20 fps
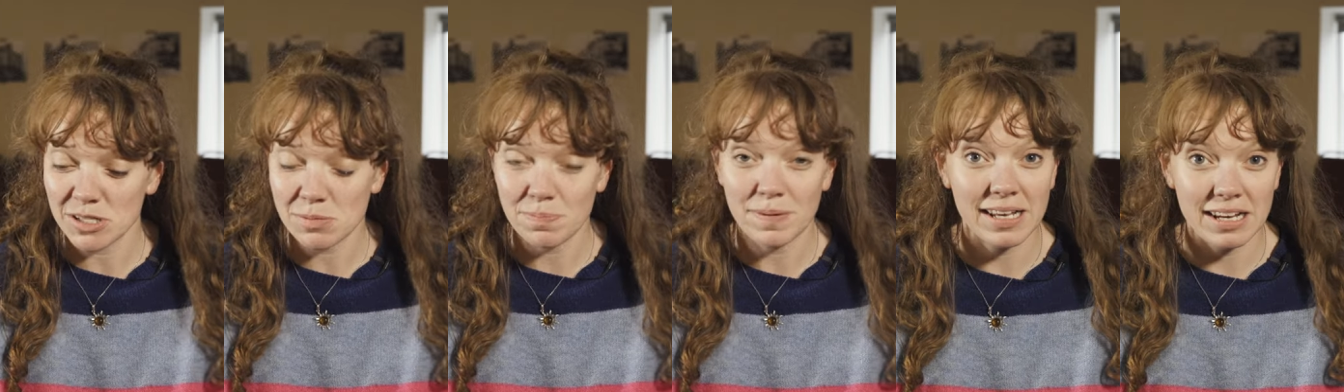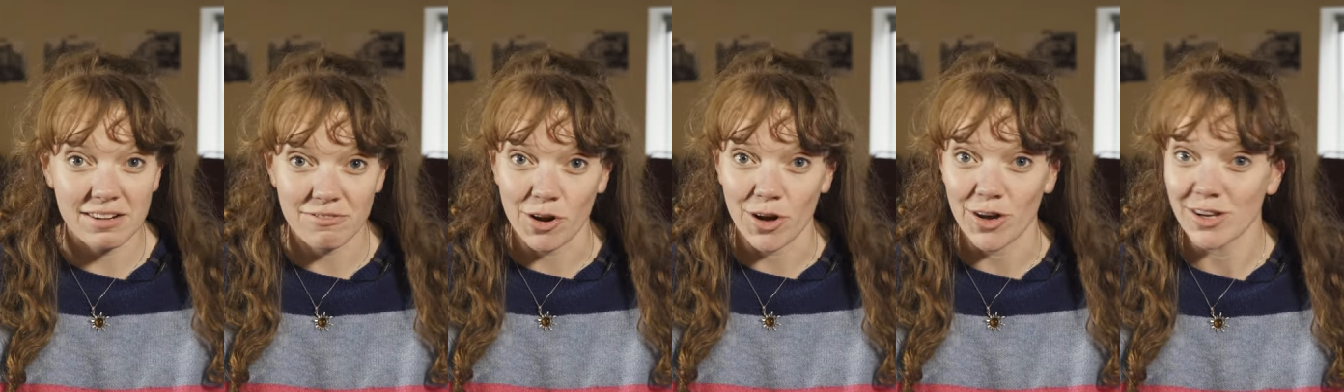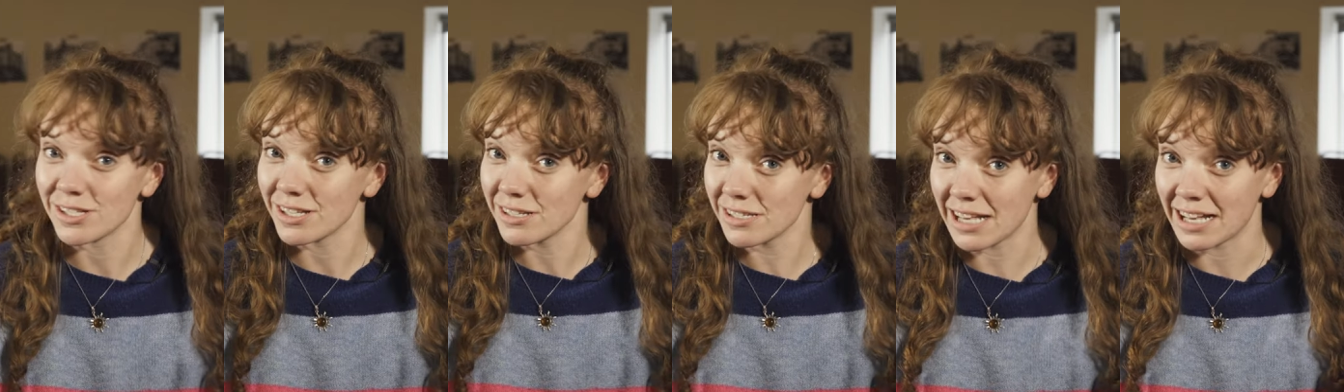just been in
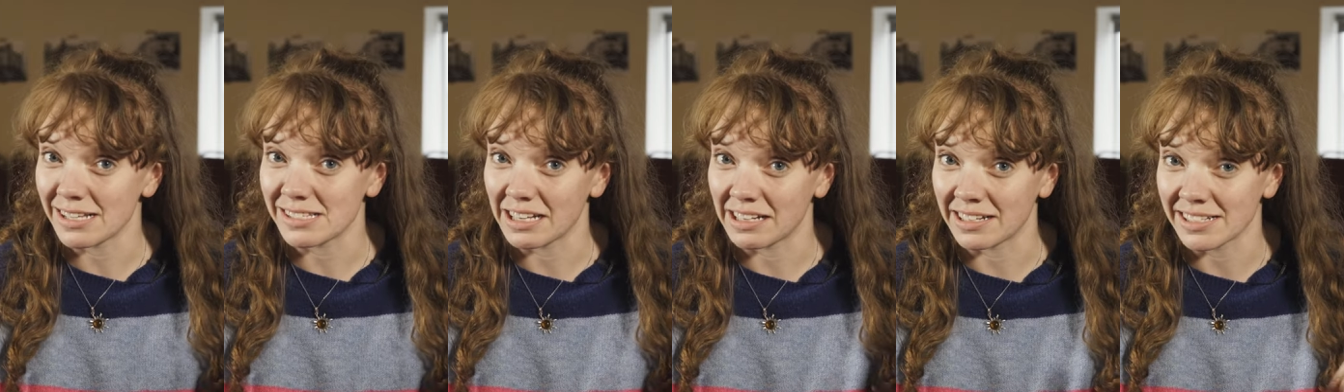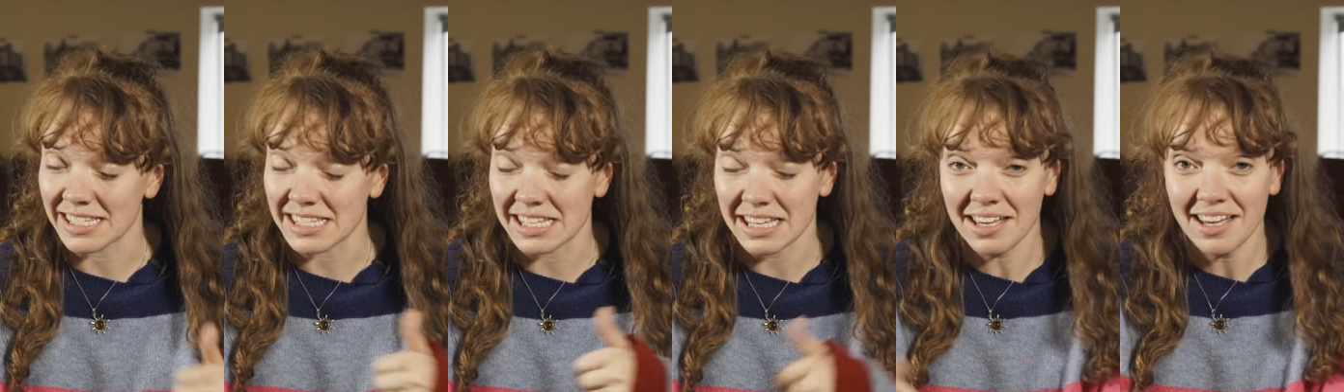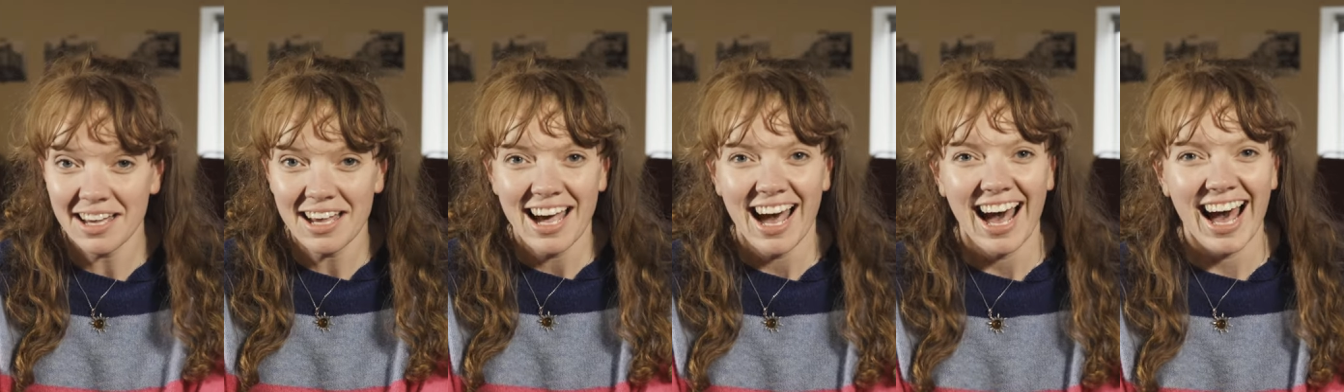rehearsals, as you can
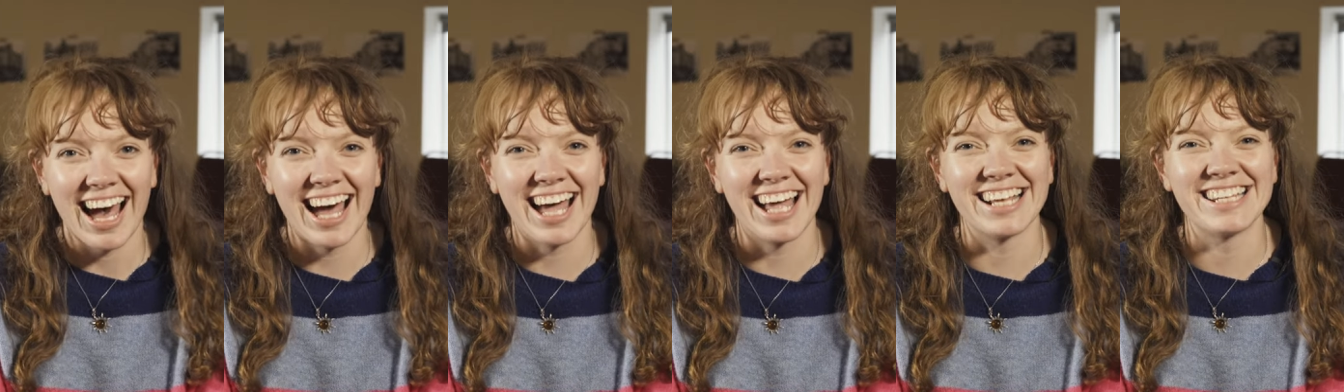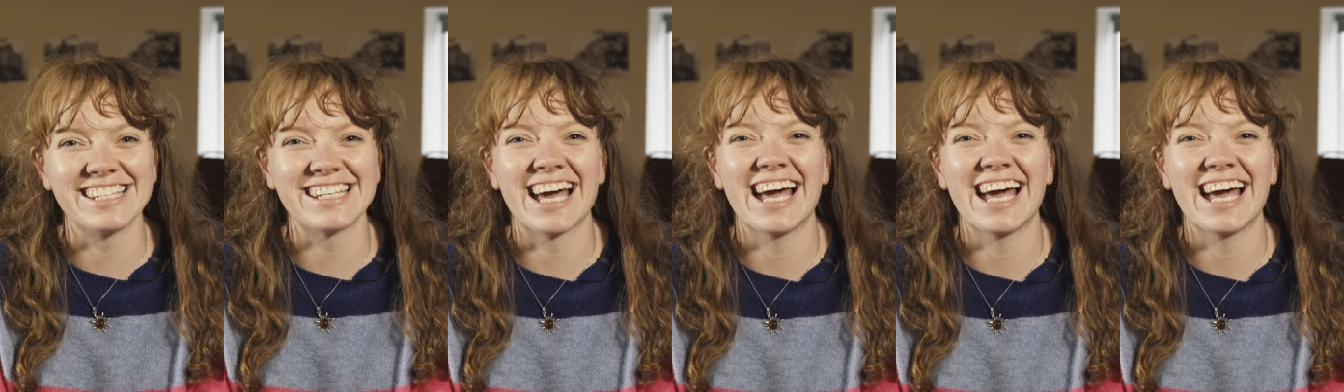see, and